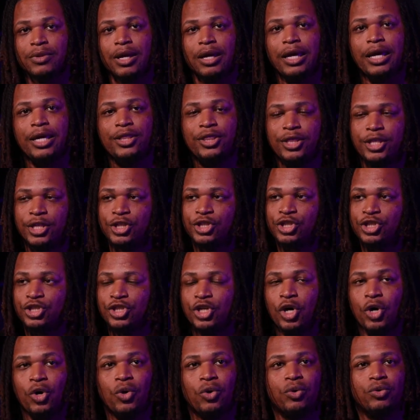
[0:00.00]
In this
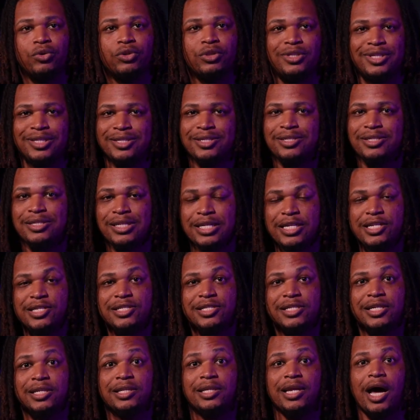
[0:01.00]
show, this
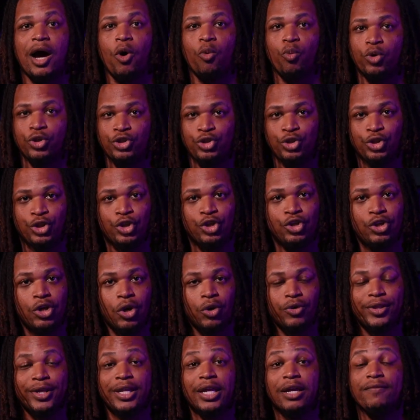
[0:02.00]
season, I want you to
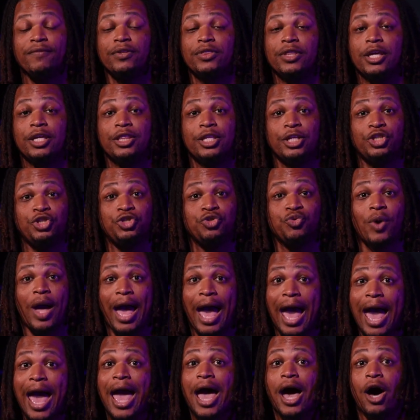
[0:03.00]
know that everything that you
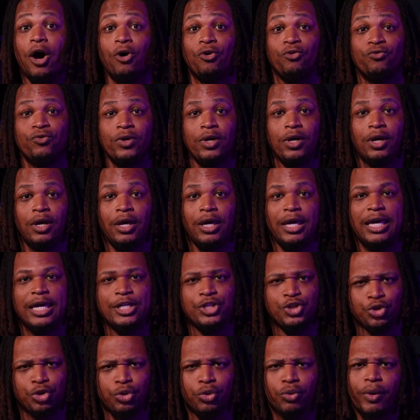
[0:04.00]
have
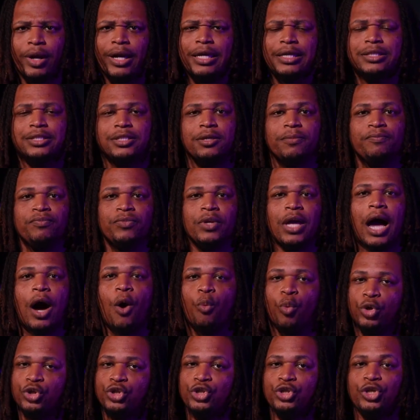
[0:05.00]
is great. I
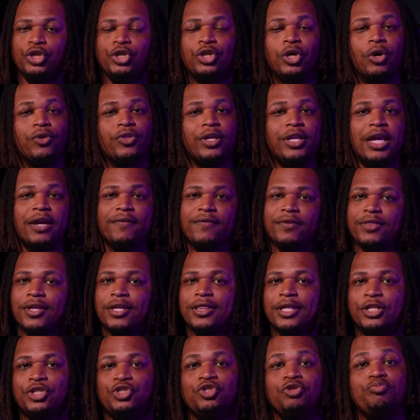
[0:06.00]
want you to know that everything
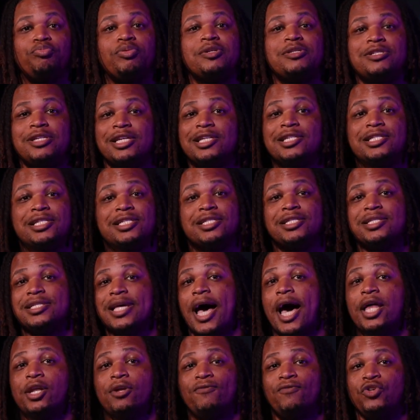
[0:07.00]
that you possess
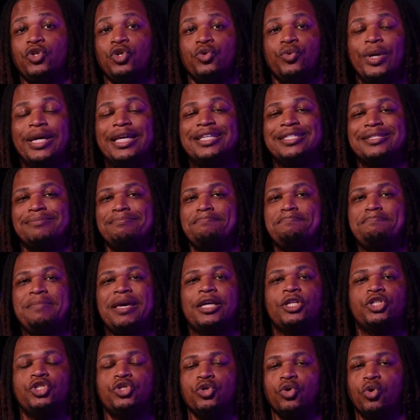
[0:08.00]
inside of you is
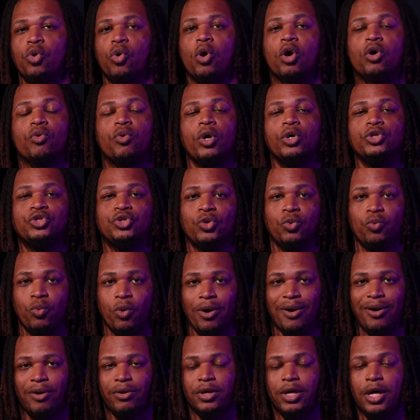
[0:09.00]
meant to go across the
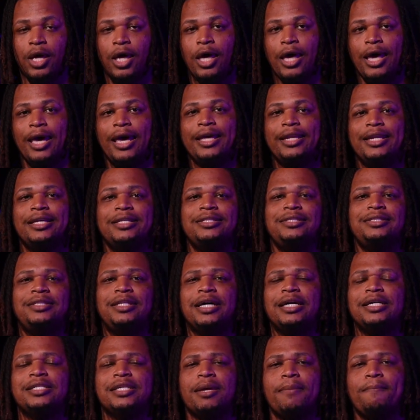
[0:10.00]
world. And it
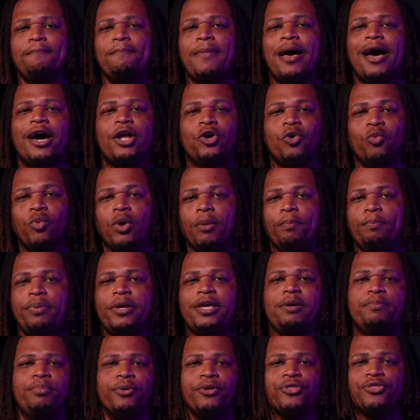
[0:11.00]
doesn't matter what
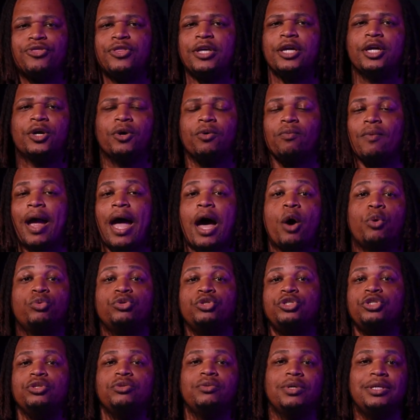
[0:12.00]
people think
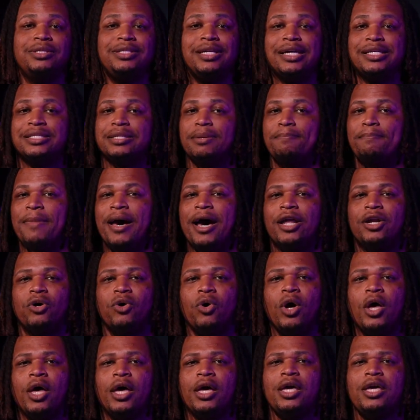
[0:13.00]
around you. It doesn't matter
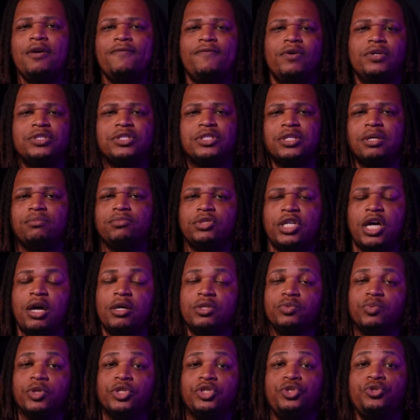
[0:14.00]
even
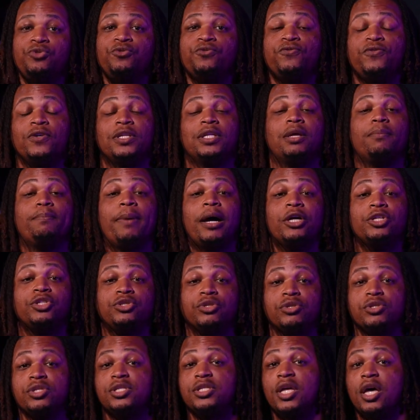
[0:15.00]
sometimes what you feel about
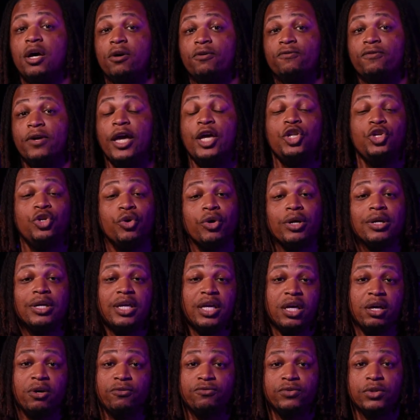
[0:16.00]
yourself and your
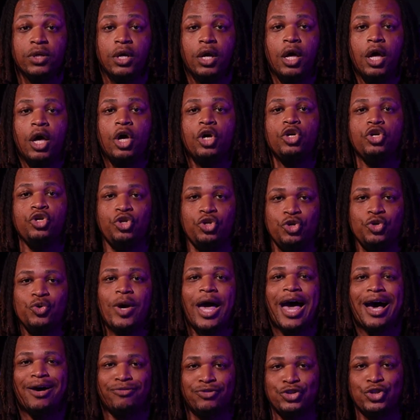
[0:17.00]
gift. You
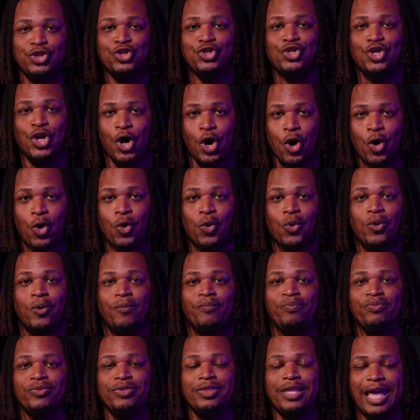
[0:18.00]
have to know
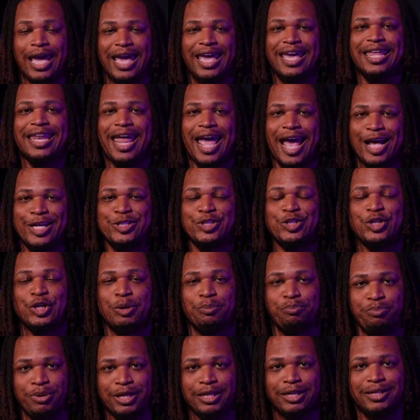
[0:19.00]
that it has the
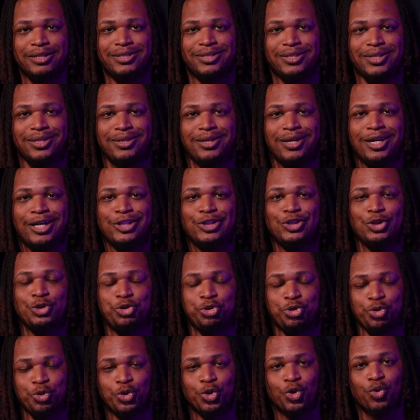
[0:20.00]
ability to
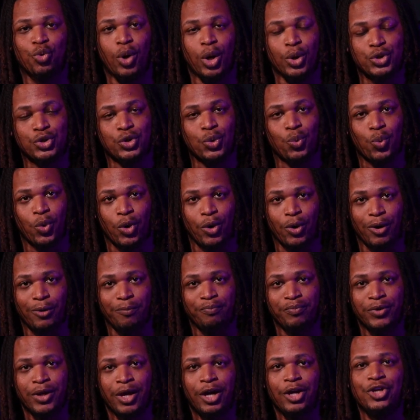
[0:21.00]
shoot across the world.
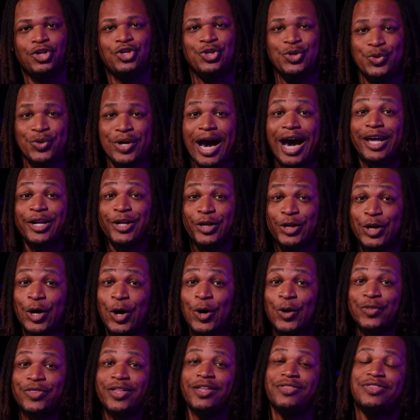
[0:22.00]
You got to
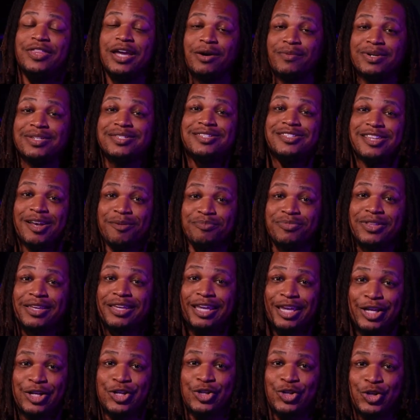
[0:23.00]
know that there is something
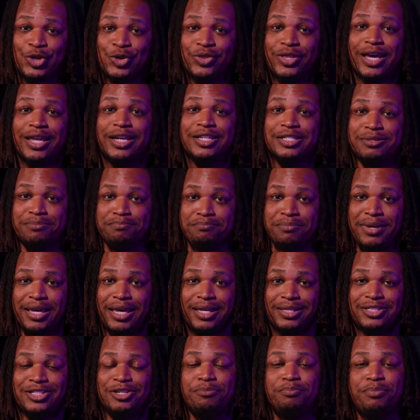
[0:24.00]
in you that is
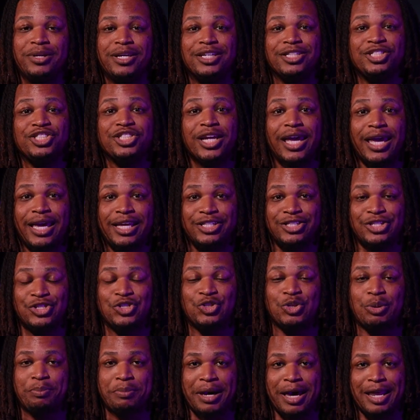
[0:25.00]
meant to be a change in
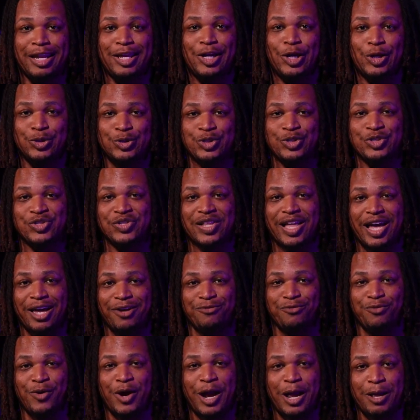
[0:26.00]
somebody else's life,
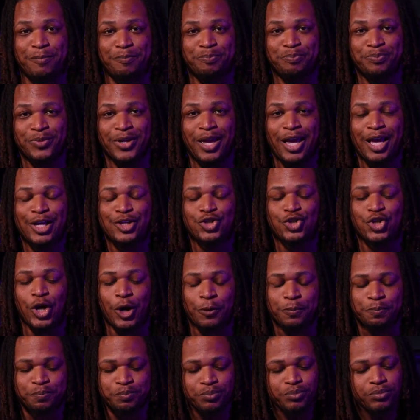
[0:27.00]
right?
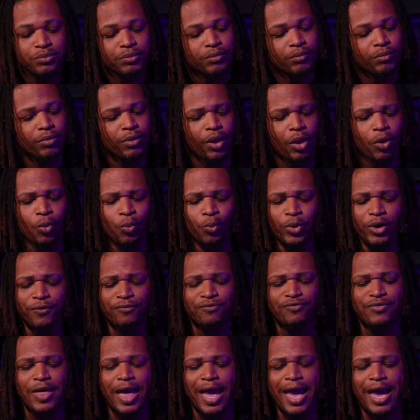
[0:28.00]
So
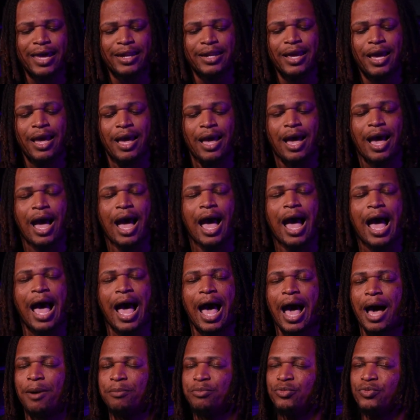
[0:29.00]
with that,
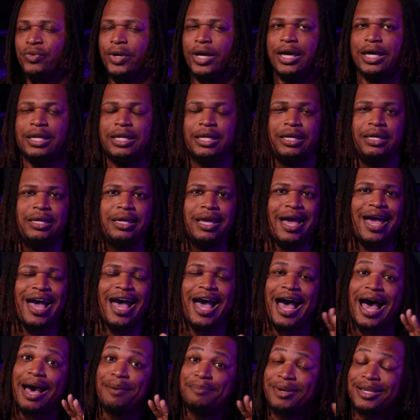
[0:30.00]
I'm ready.
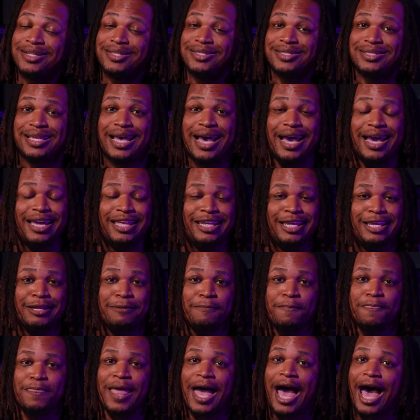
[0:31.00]
I'm excited.
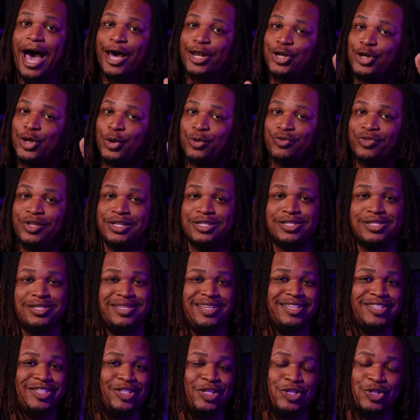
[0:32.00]
I know this
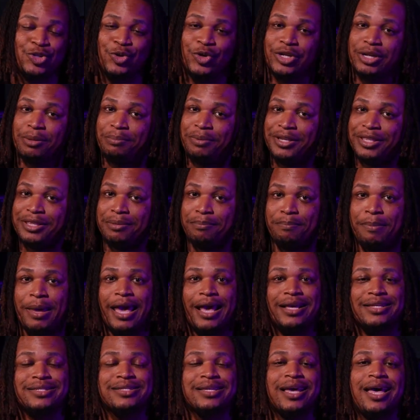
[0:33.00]
season is going to be the
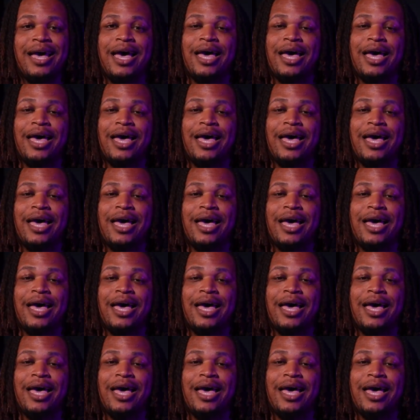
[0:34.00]
best.